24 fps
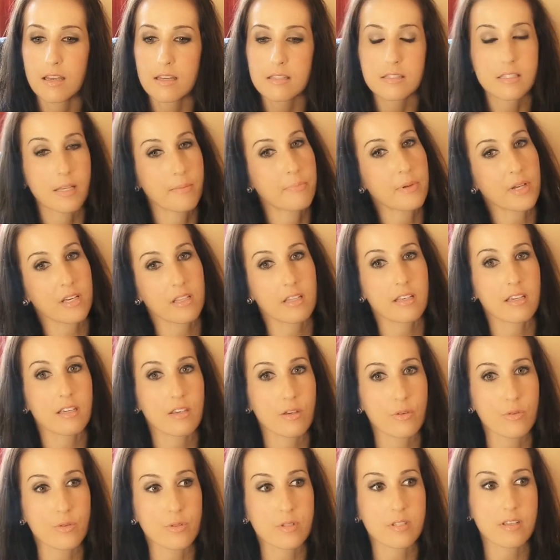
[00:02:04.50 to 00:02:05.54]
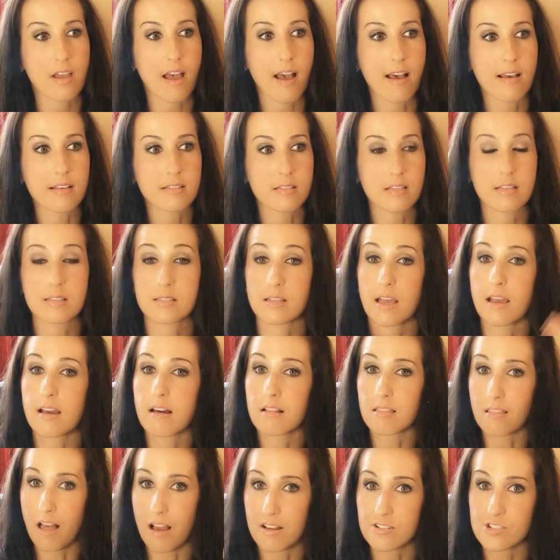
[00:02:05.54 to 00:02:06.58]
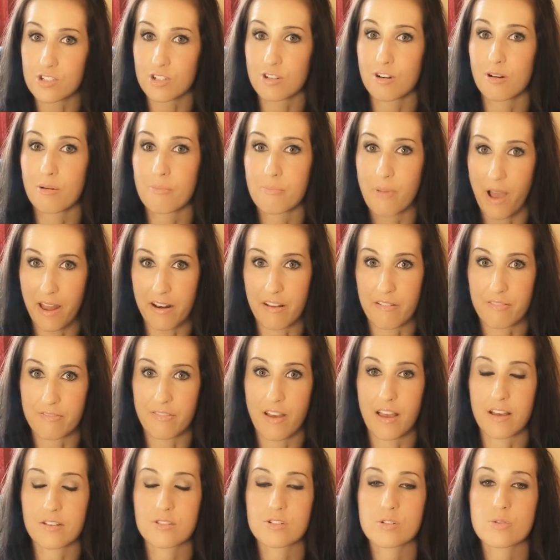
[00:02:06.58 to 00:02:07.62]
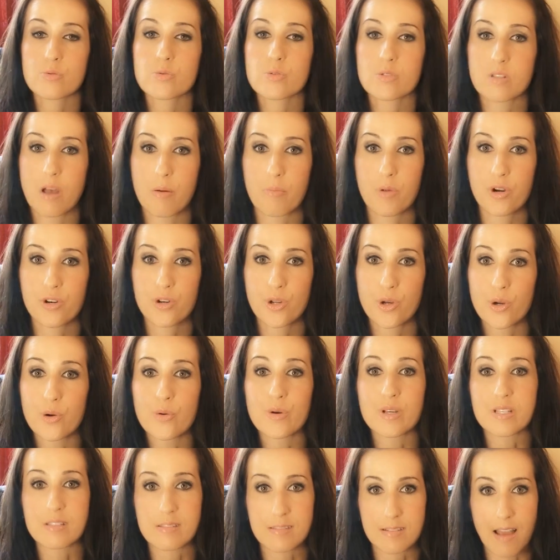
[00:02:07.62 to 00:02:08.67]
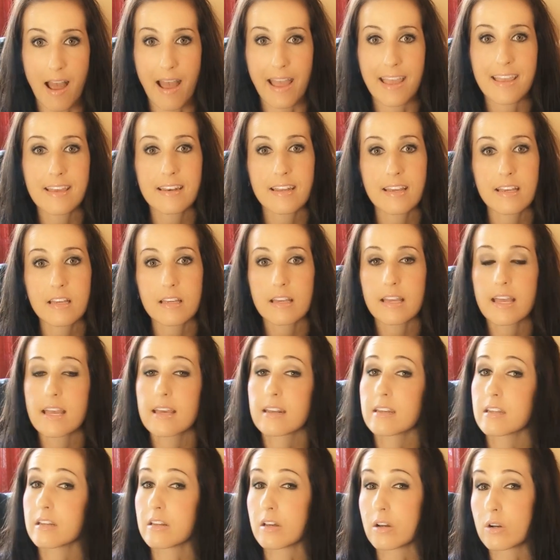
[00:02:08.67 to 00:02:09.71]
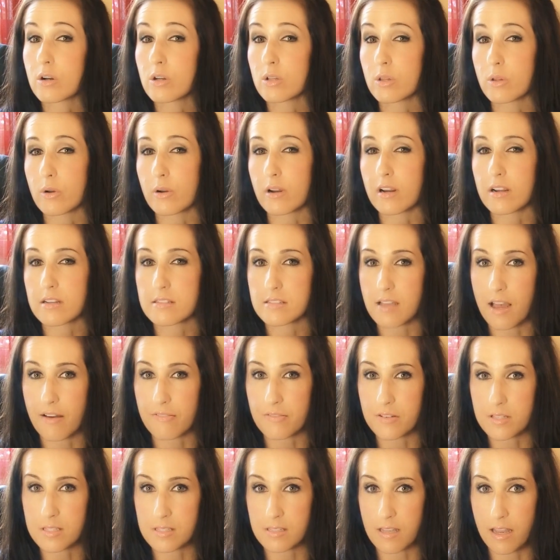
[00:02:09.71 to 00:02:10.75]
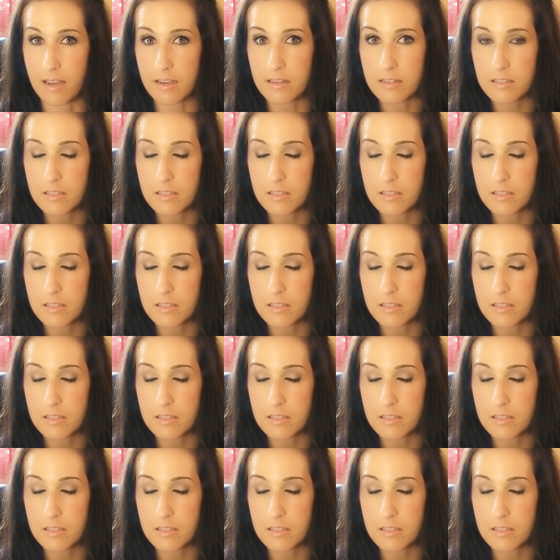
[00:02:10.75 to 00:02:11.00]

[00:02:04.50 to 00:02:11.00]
typically used as a psychological benefit to someone who is dieting and in a caloric deficit.